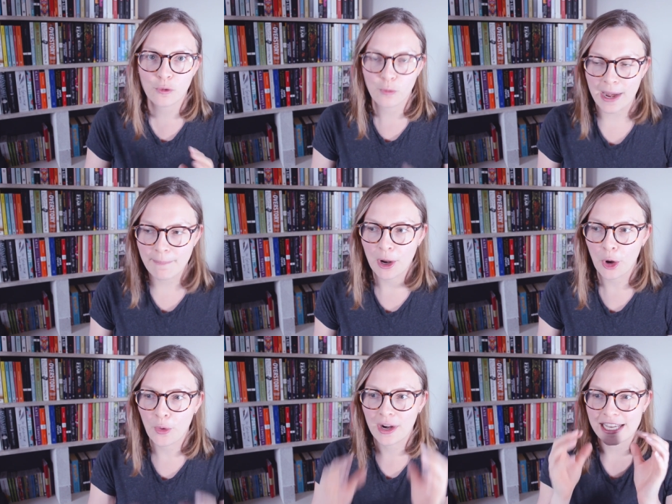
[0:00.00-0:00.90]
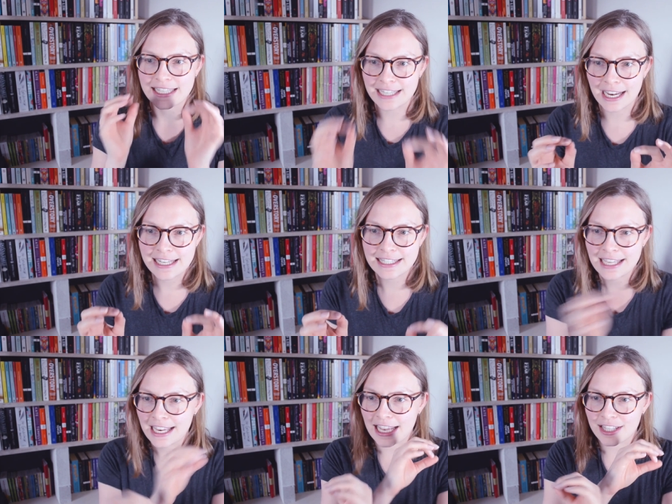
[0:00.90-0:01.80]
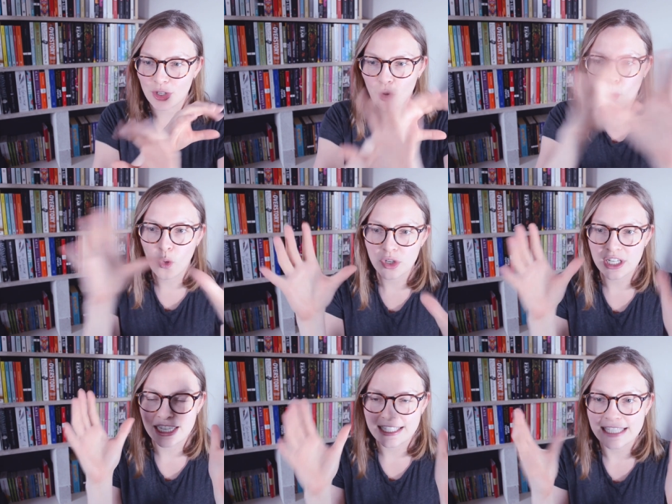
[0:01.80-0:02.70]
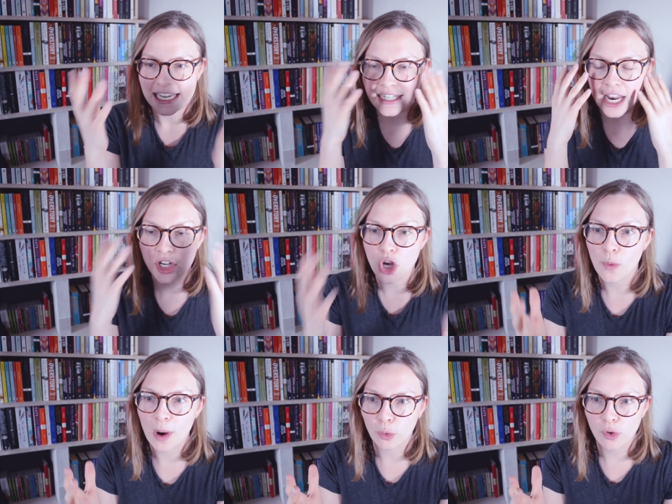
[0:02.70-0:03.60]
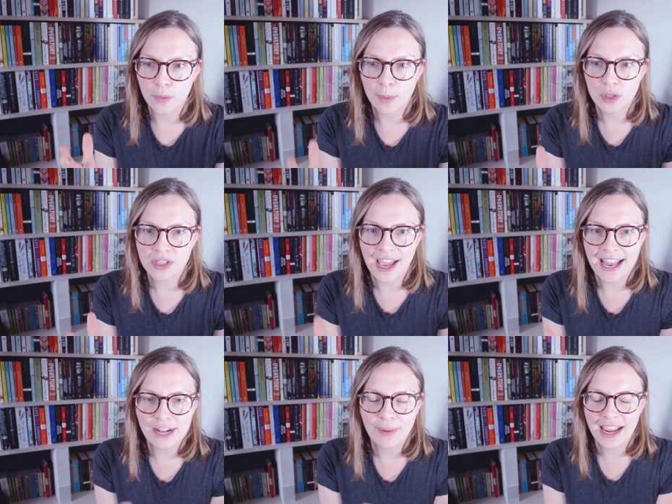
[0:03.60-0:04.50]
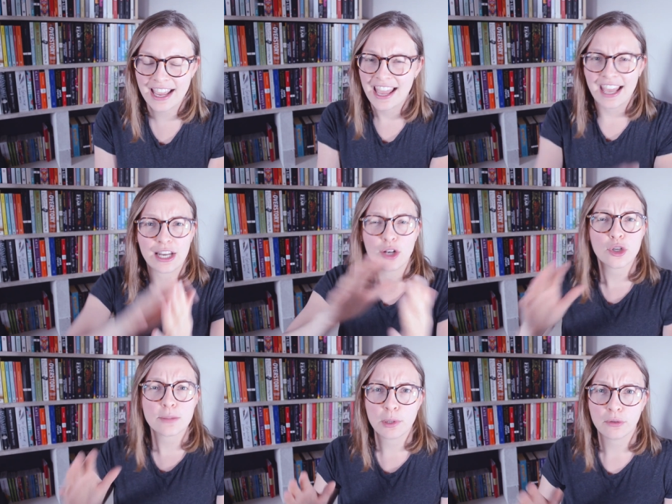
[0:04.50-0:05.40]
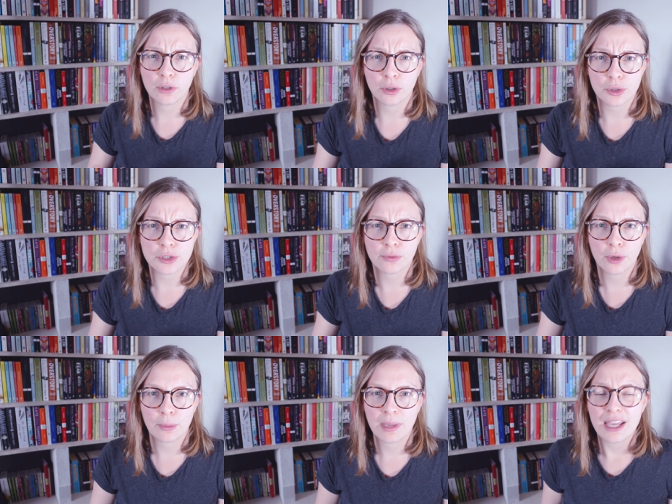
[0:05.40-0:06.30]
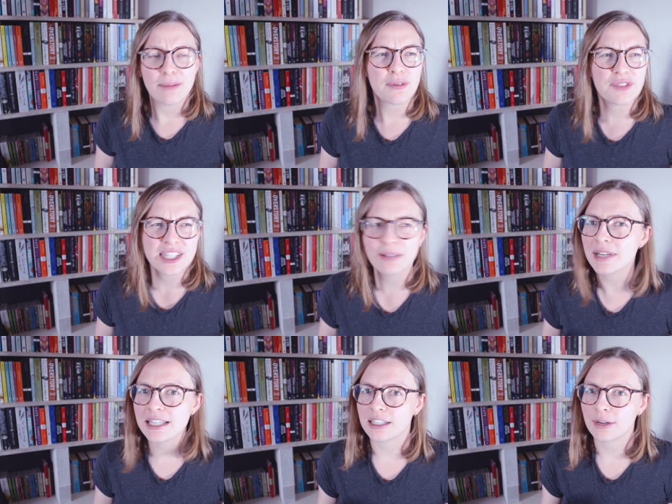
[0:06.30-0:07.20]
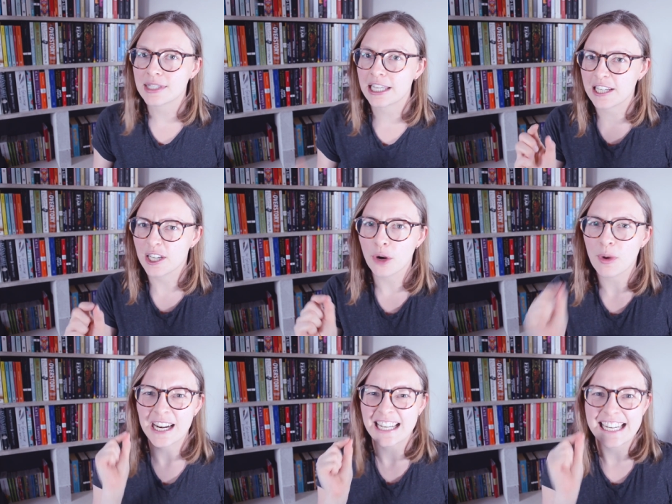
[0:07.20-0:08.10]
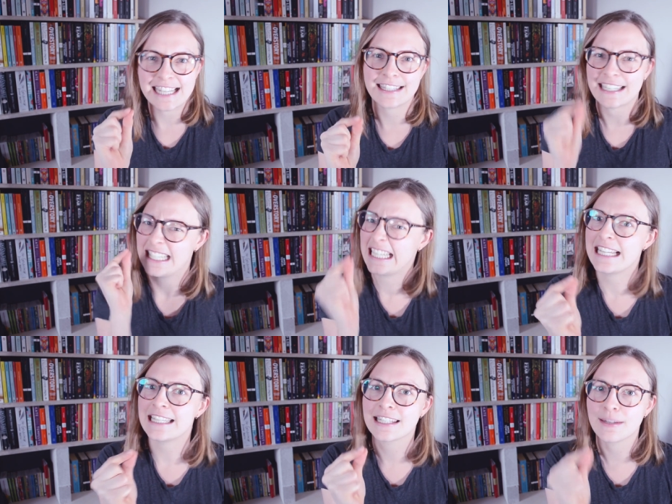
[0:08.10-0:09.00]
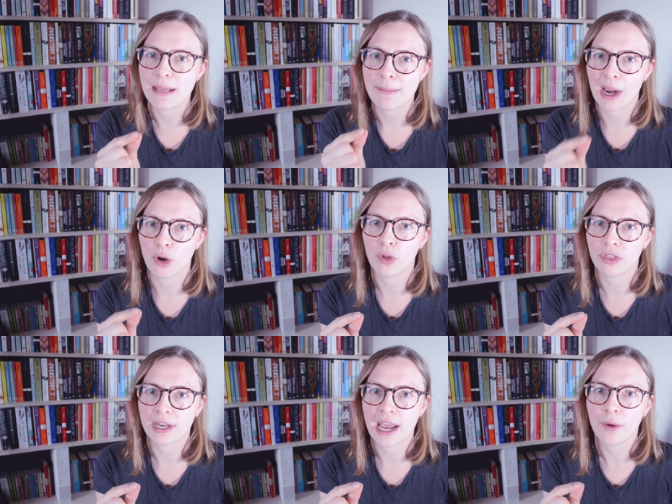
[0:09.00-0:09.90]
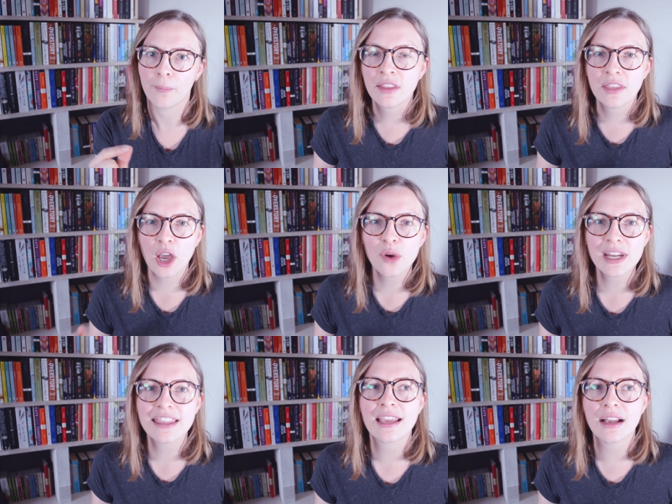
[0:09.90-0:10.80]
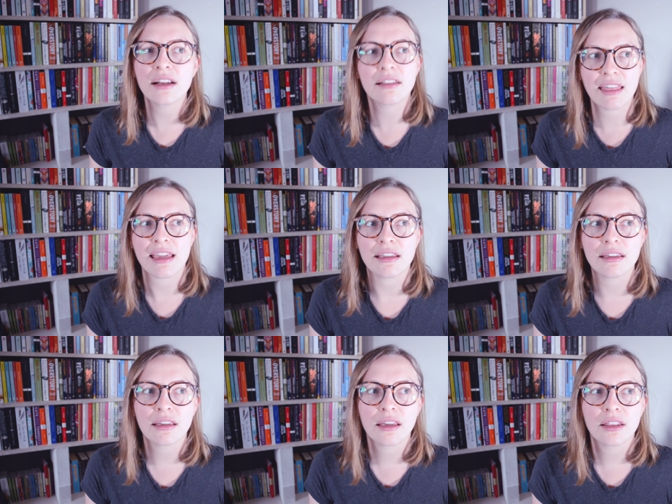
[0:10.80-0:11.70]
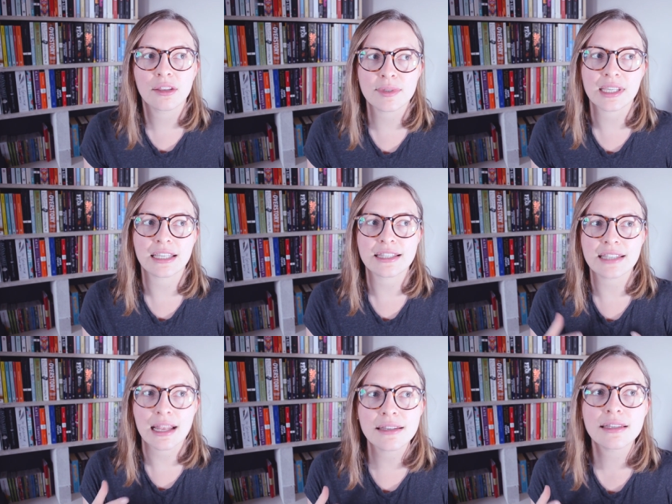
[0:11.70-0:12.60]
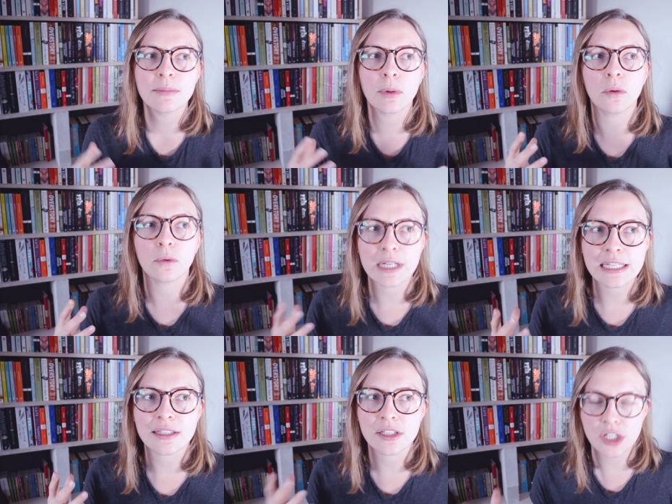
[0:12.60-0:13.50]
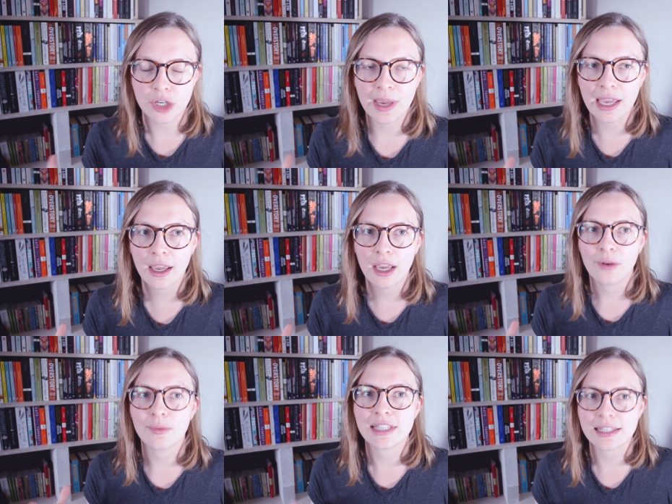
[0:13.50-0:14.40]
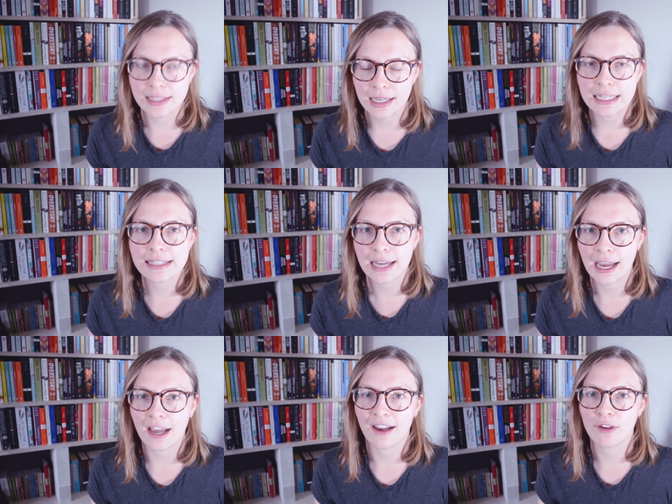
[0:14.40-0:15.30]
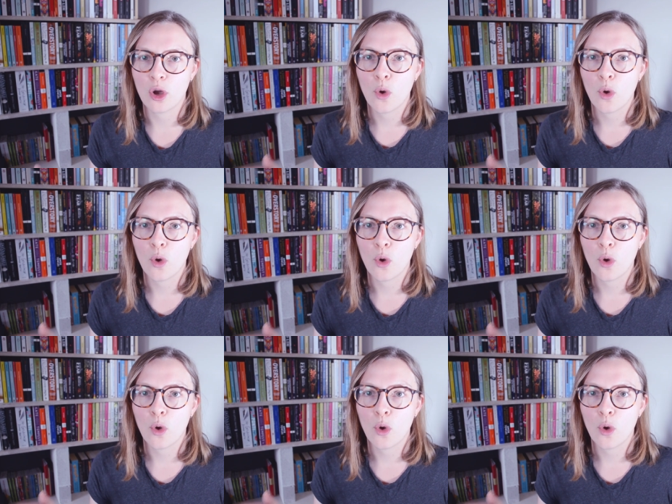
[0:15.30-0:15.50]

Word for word: Rainbow is nice, it's ordered, it's neat, I know where all of the books are anyway, and it looks beautiful across the room. But for some reason I was like, you know what, it needs, it needs to be by author now. The only thing I could think that was like a sensible reason to do it was it's nice to have